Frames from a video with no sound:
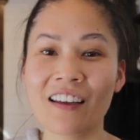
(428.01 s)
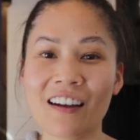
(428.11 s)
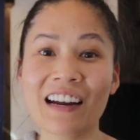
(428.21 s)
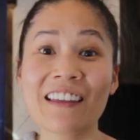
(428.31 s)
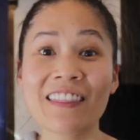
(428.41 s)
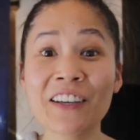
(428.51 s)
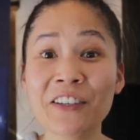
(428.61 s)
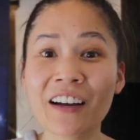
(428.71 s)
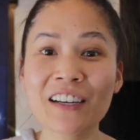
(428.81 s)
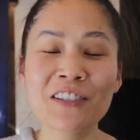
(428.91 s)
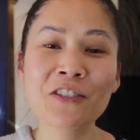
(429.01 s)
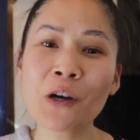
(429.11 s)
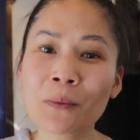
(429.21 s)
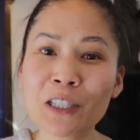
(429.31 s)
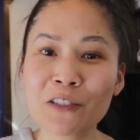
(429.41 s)
All right, thank you guys
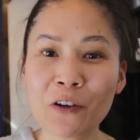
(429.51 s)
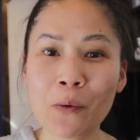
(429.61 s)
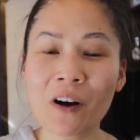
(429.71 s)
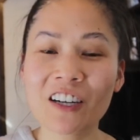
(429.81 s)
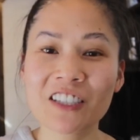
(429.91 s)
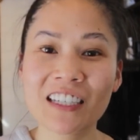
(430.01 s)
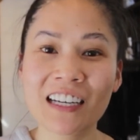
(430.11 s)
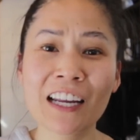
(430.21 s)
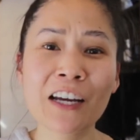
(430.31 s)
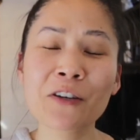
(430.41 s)
so much for watching,